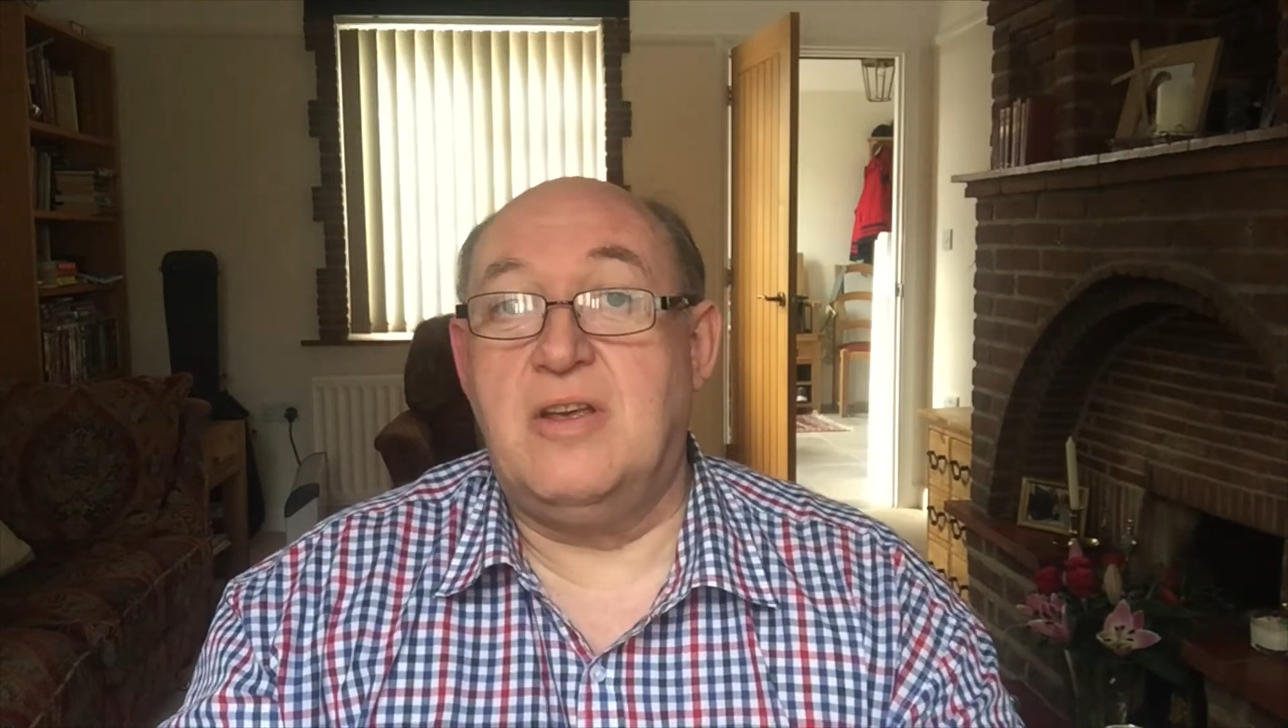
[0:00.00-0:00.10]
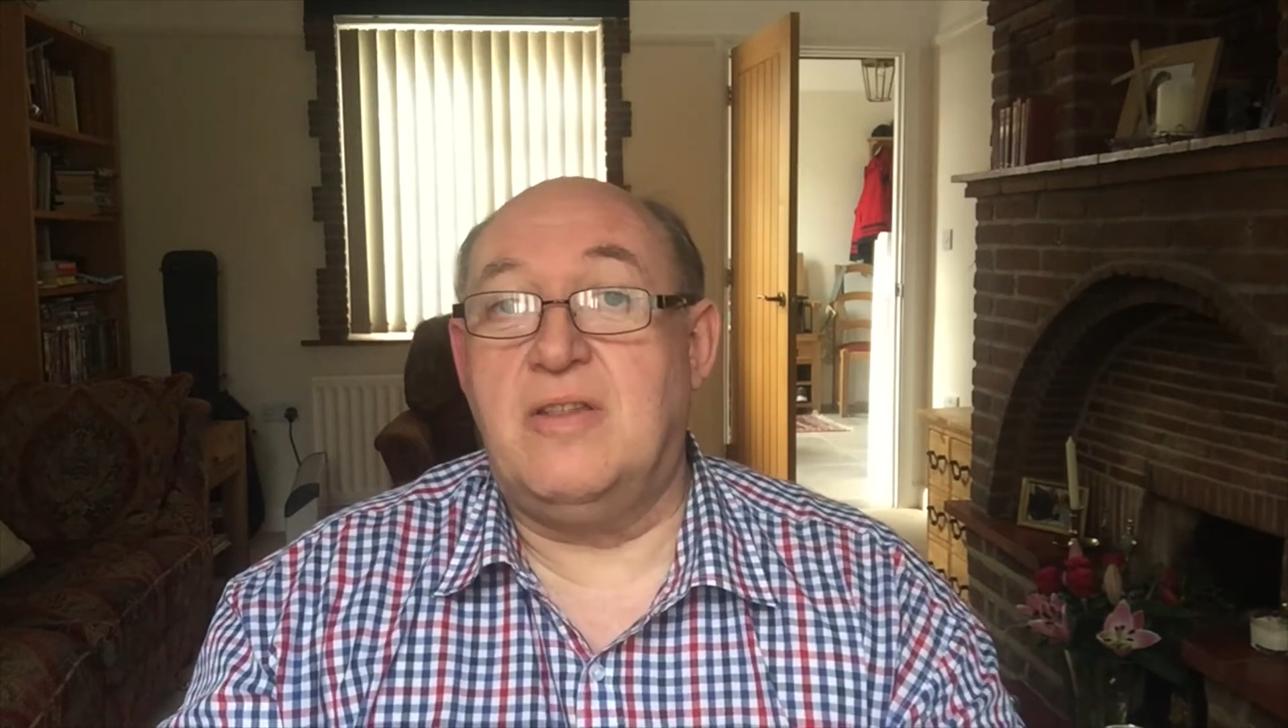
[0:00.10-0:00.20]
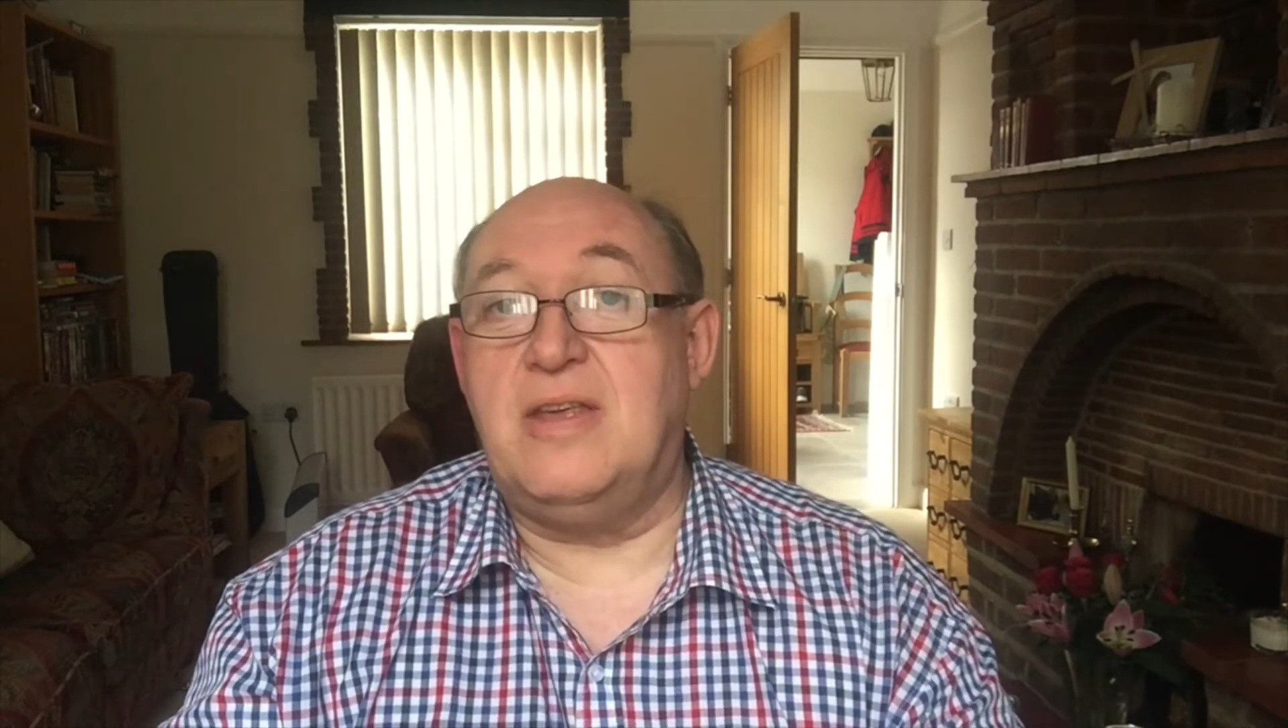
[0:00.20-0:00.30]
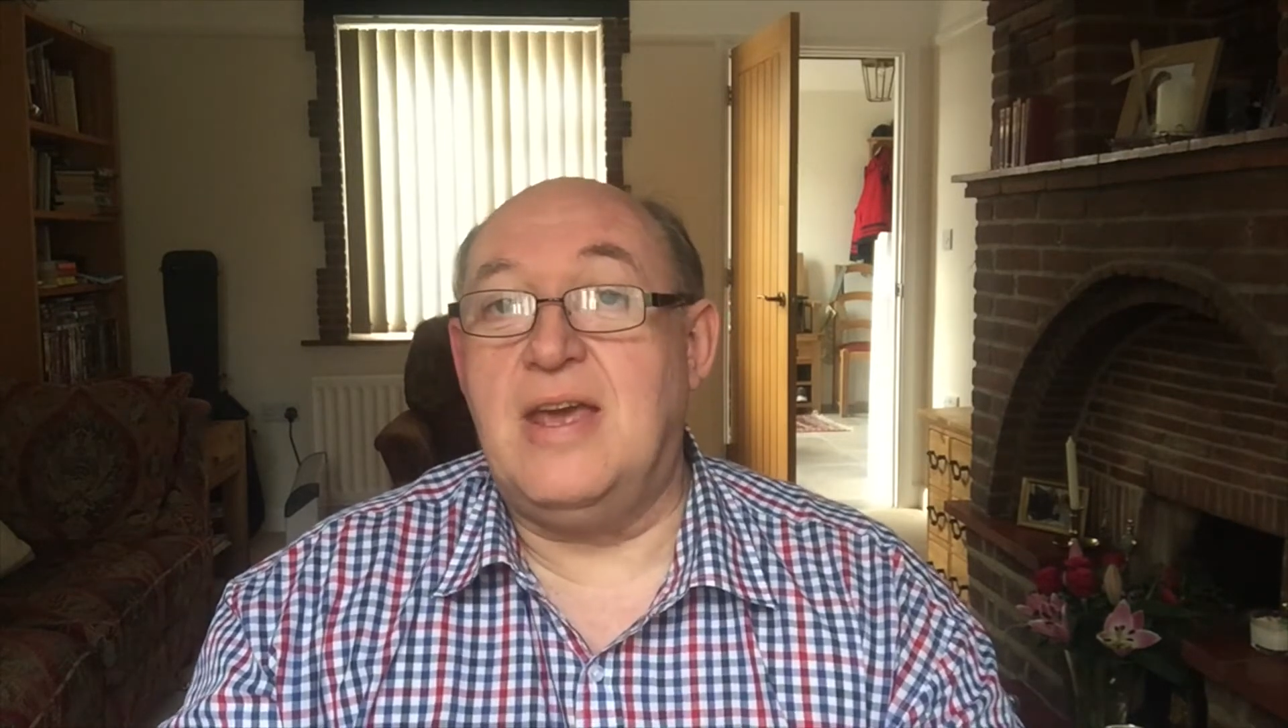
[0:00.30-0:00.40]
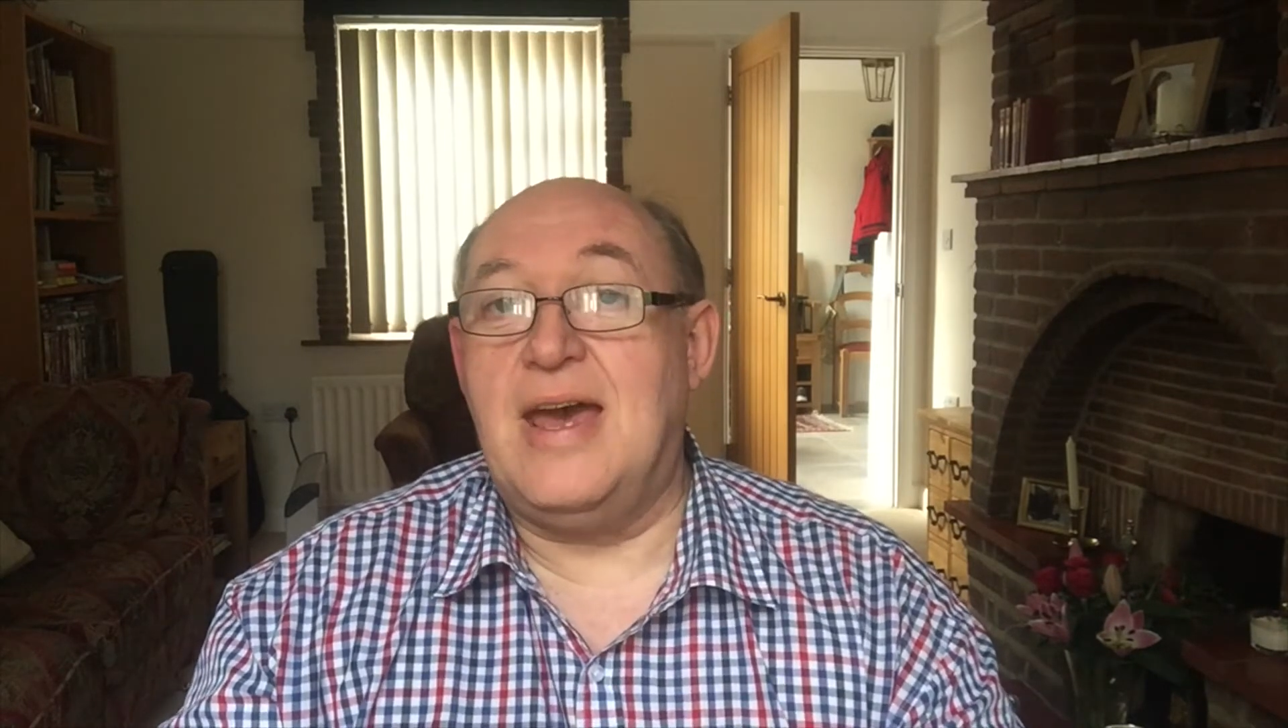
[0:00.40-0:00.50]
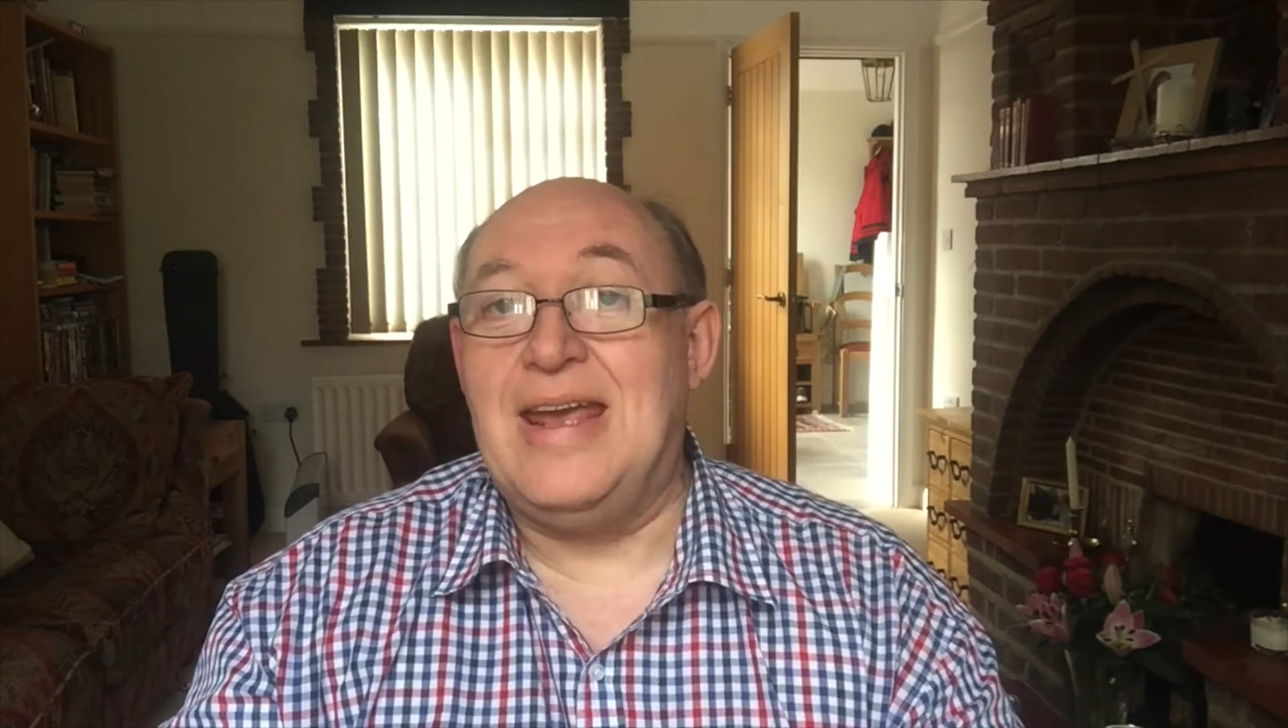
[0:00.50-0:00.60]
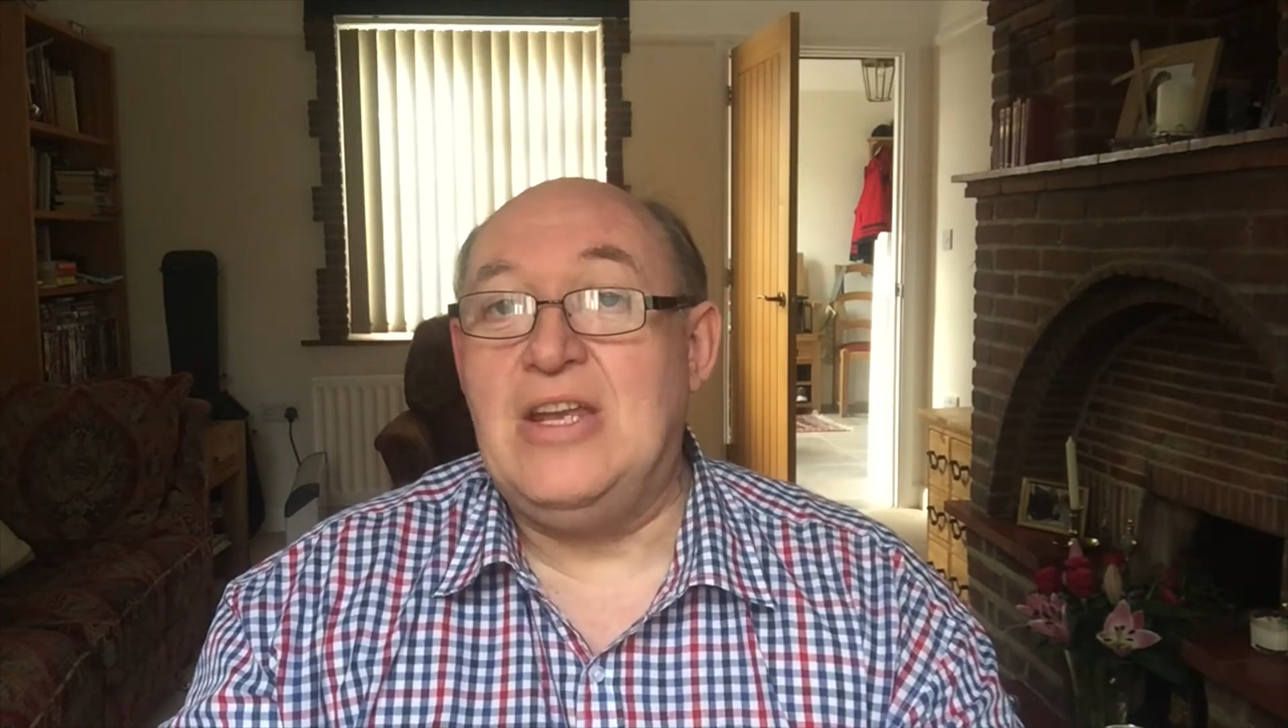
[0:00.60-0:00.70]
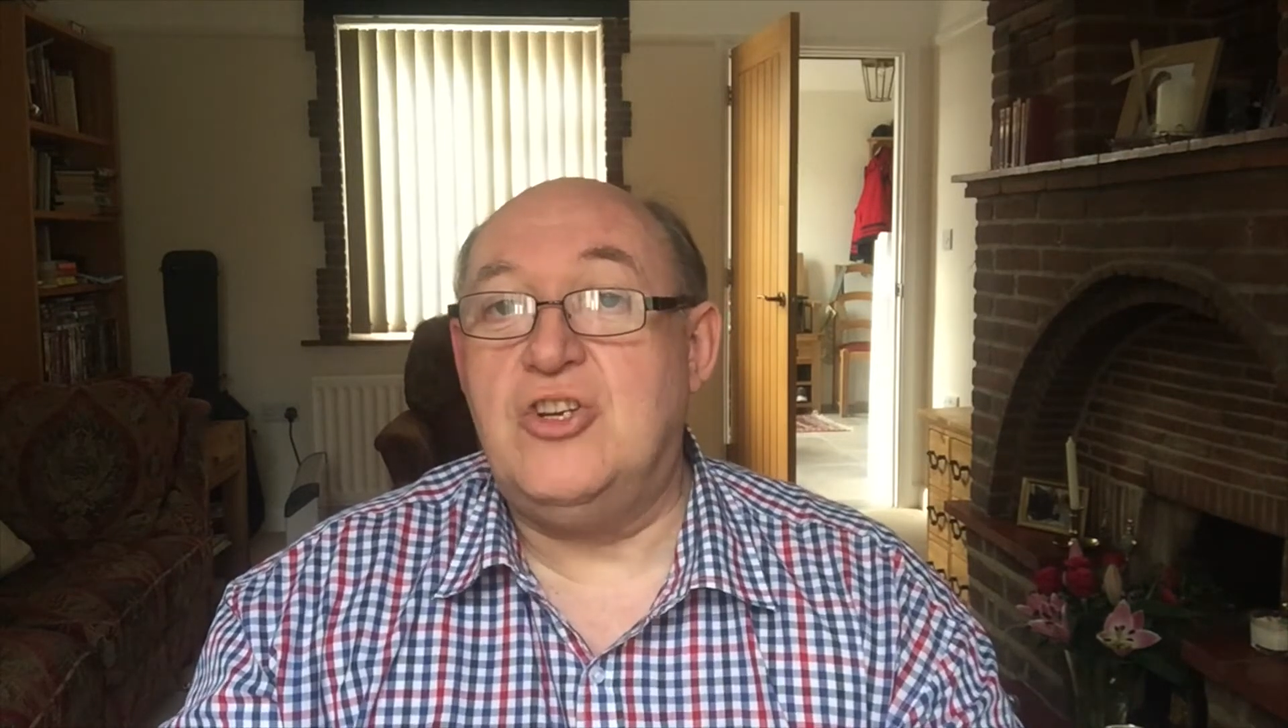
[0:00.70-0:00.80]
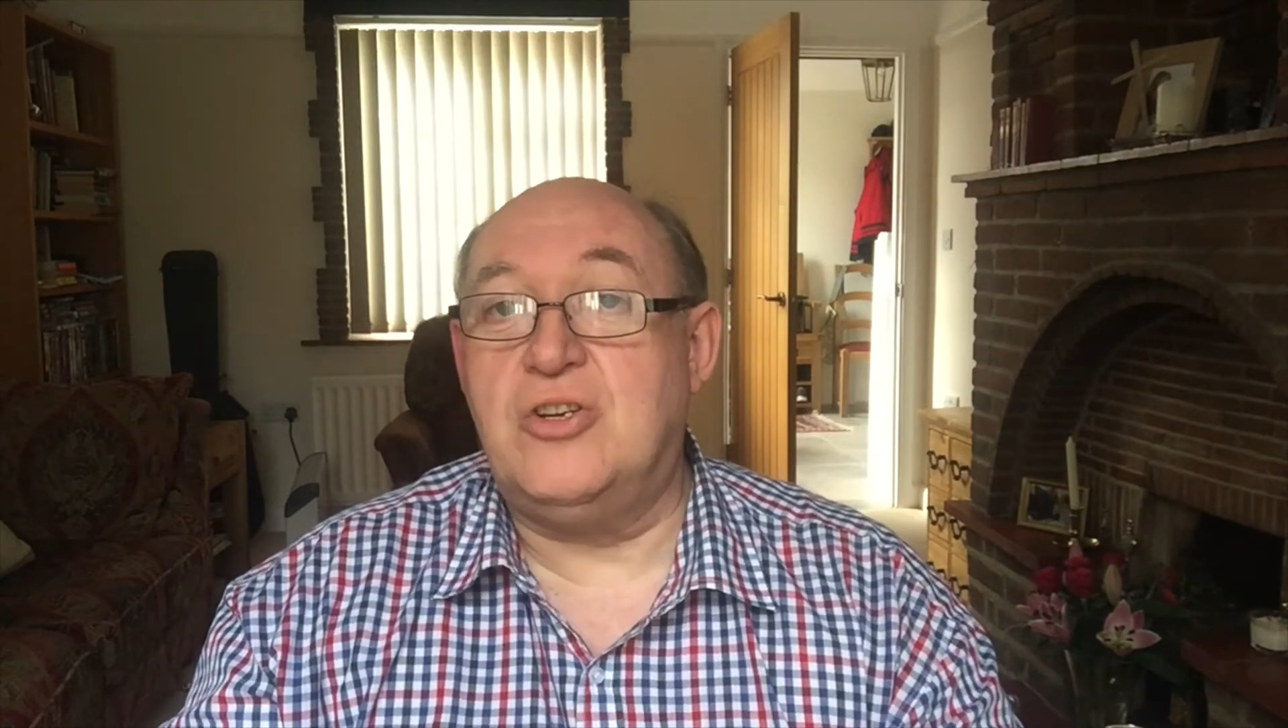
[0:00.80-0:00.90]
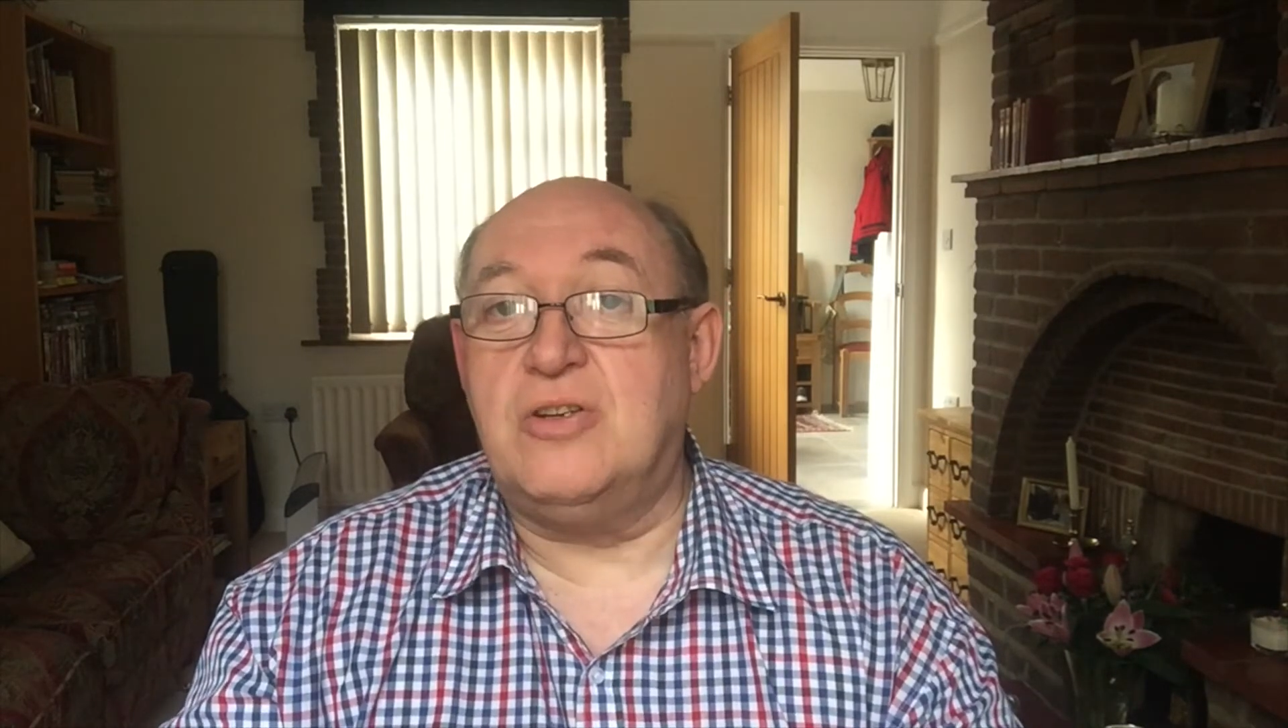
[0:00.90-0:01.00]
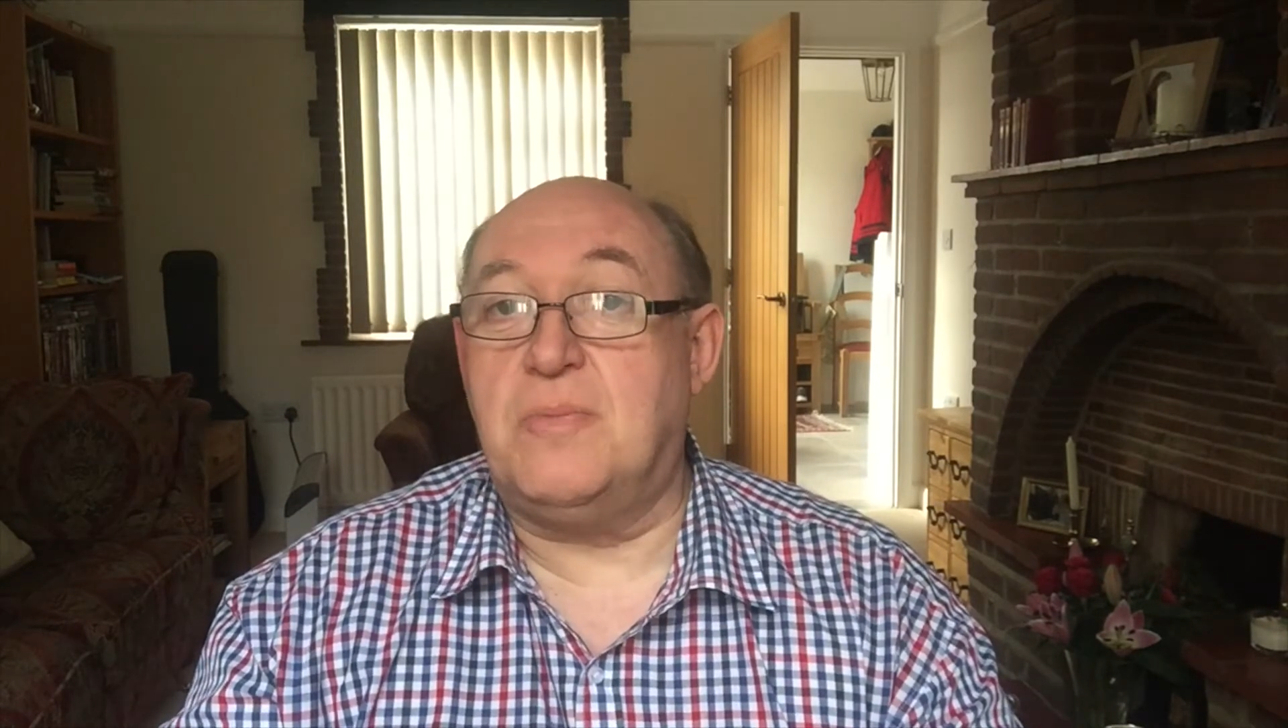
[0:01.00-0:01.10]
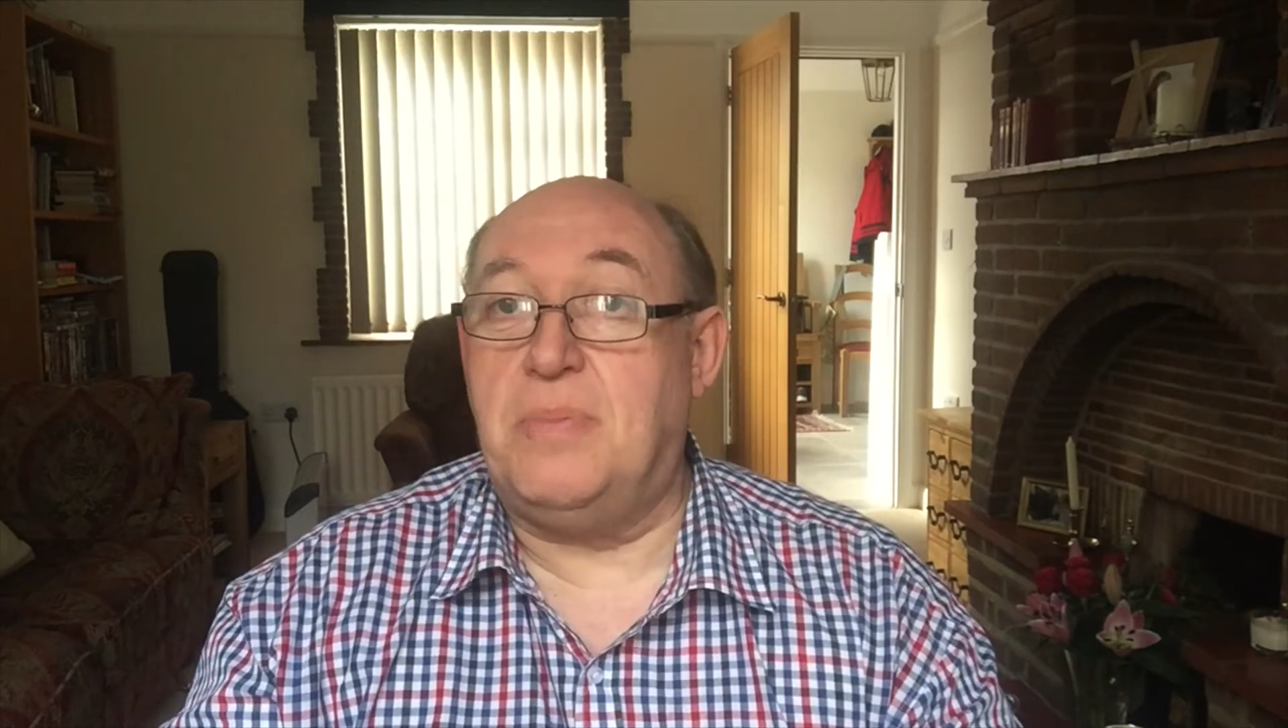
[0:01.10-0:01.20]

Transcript: the ancient